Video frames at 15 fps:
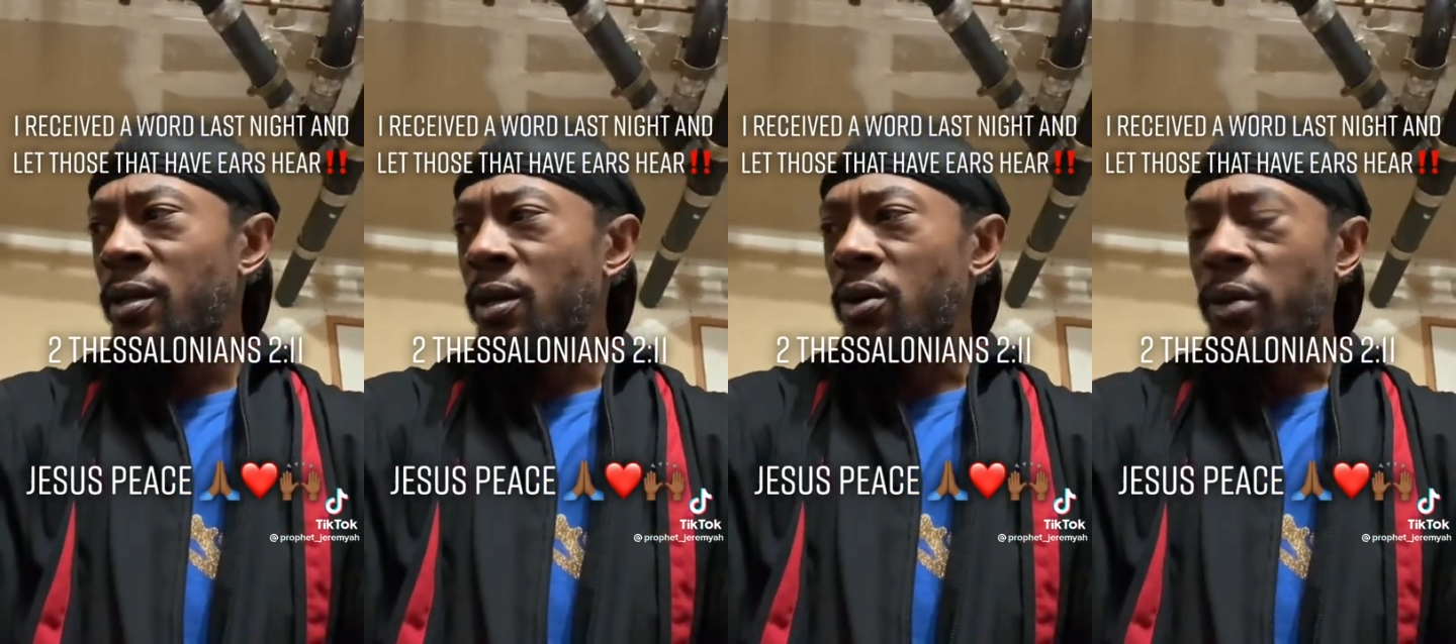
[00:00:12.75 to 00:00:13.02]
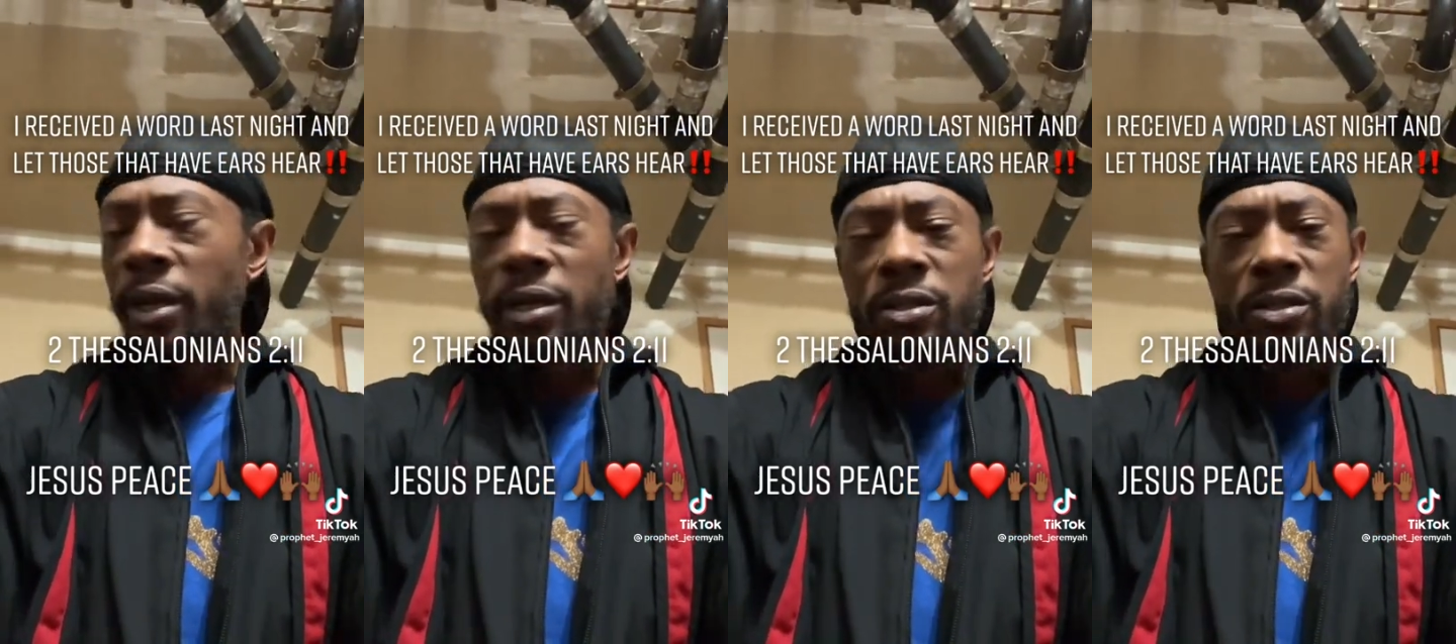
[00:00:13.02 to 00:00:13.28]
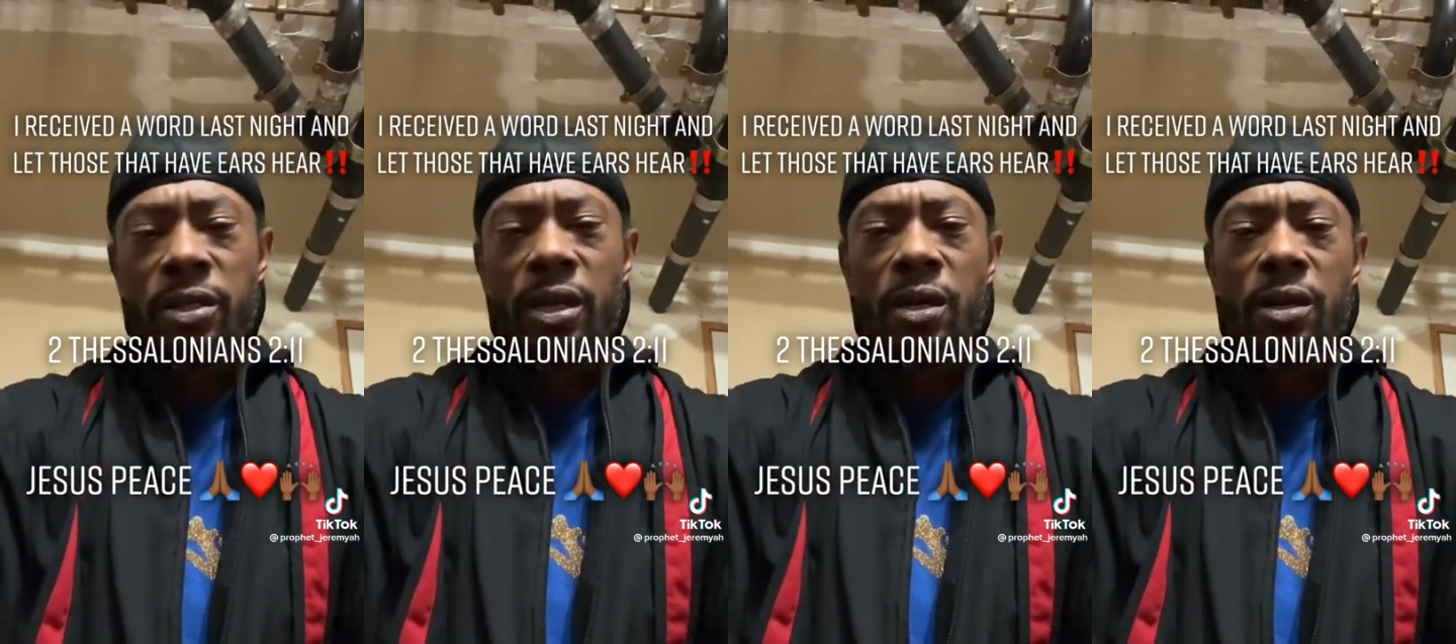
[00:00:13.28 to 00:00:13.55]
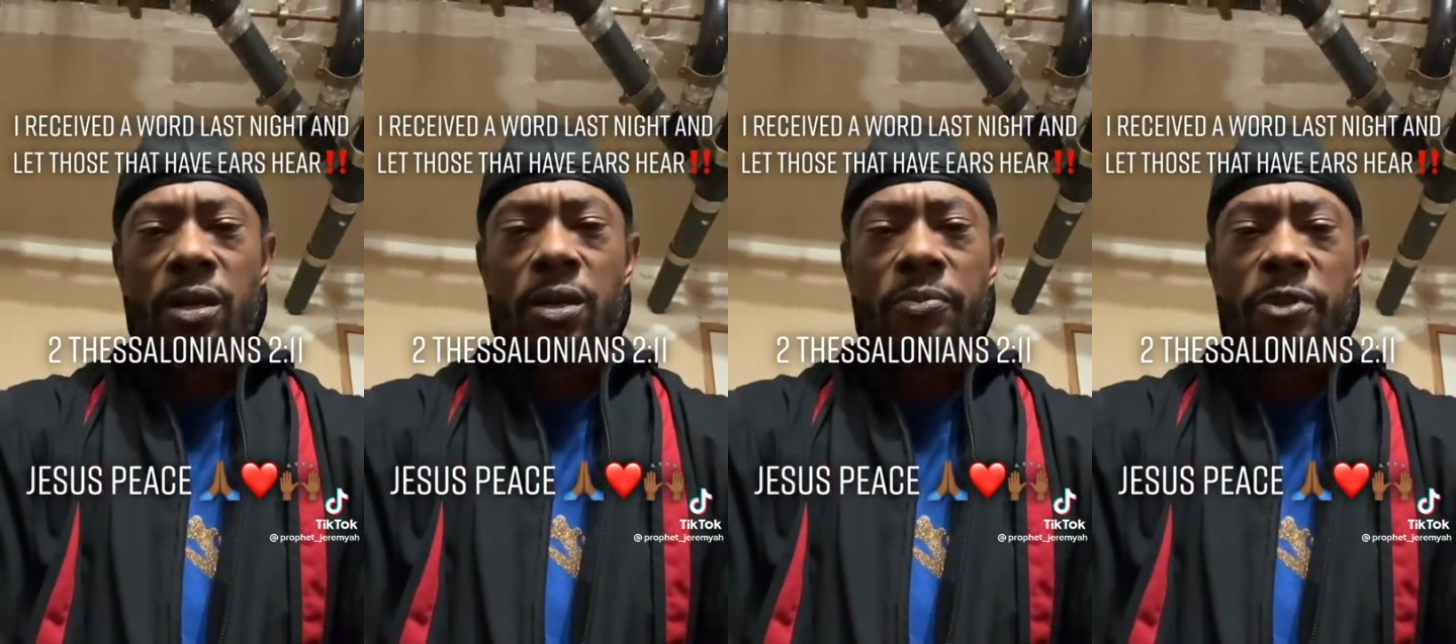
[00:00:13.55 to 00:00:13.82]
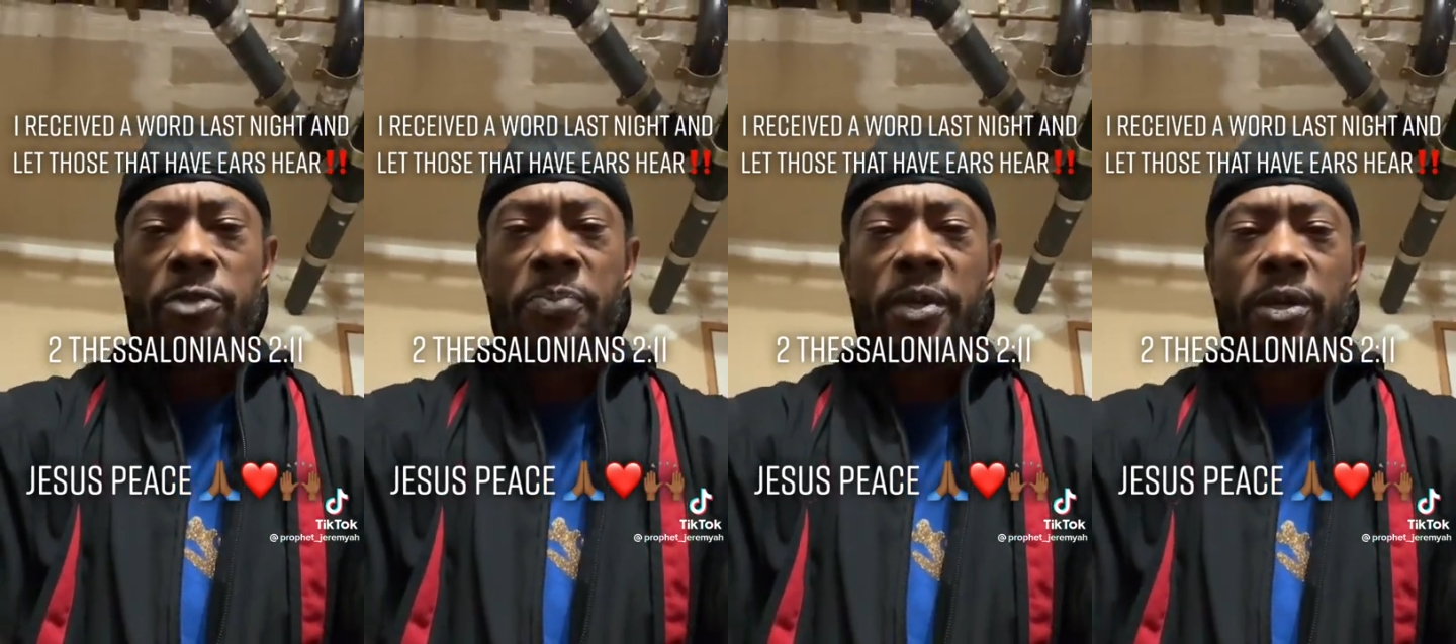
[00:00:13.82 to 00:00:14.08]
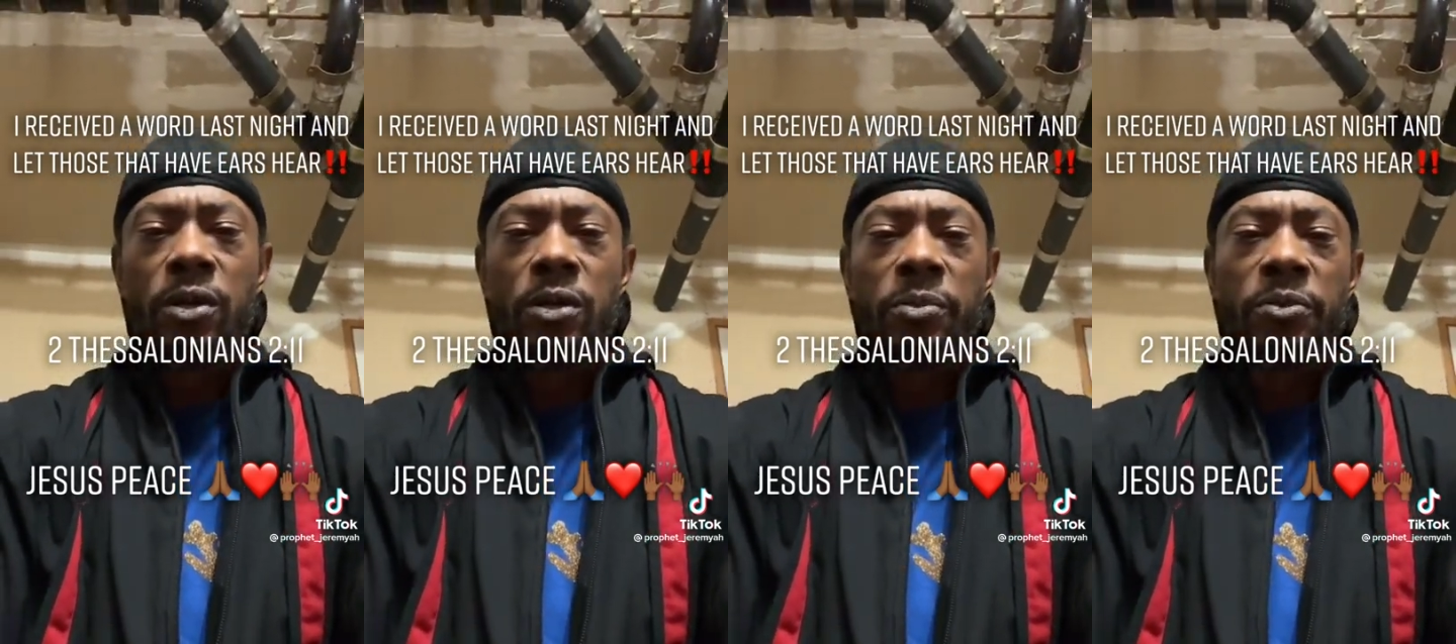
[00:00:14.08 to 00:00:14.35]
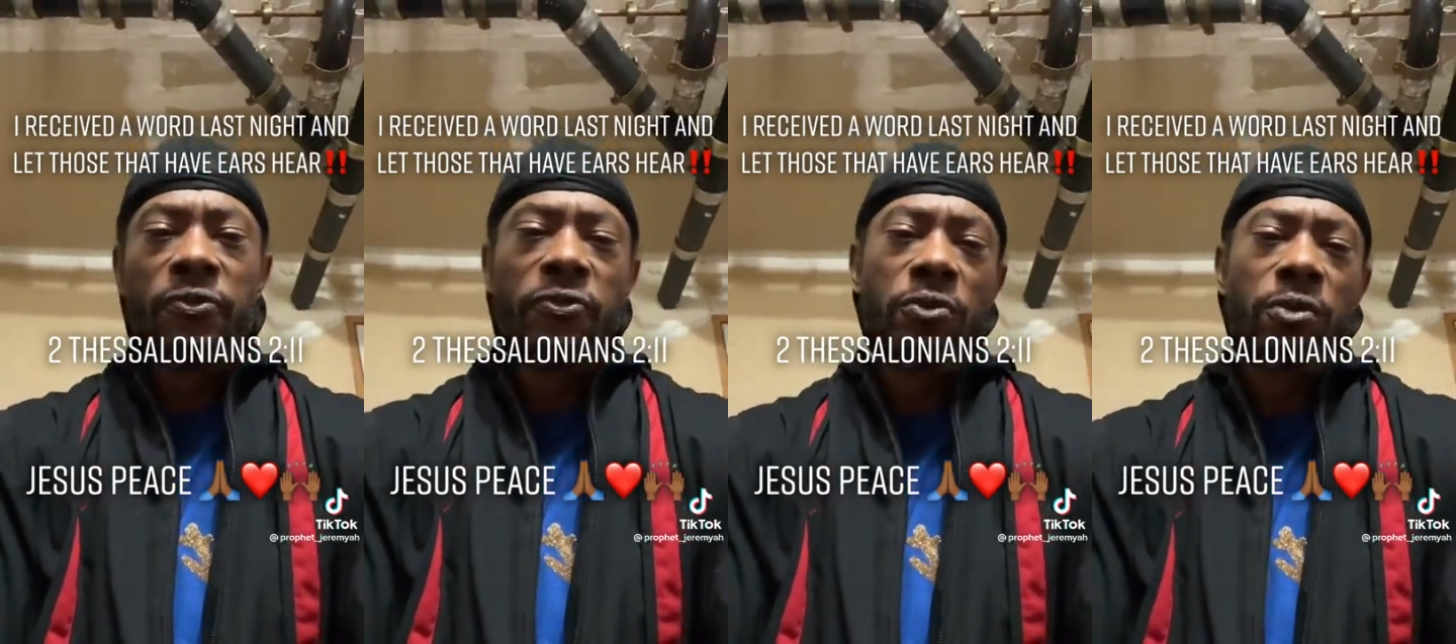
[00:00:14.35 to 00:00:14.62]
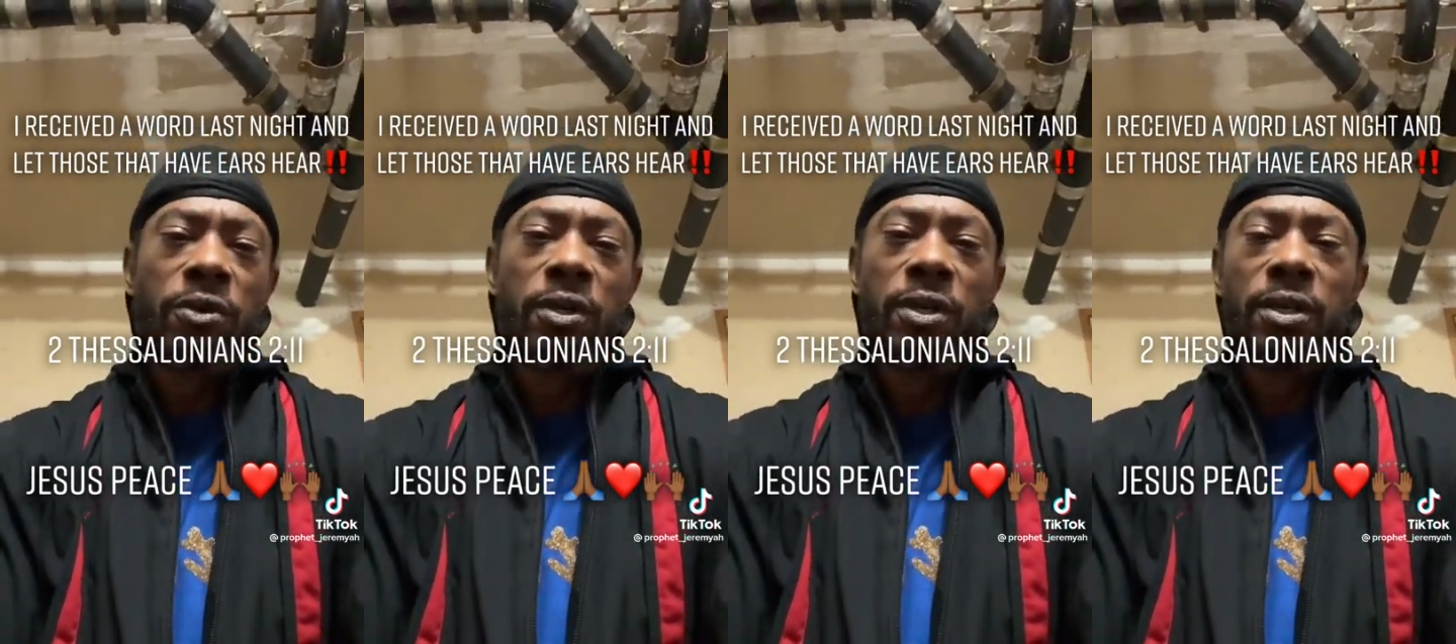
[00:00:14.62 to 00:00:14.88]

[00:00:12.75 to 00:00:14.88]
Okay, so y'all done heard me speak on it before.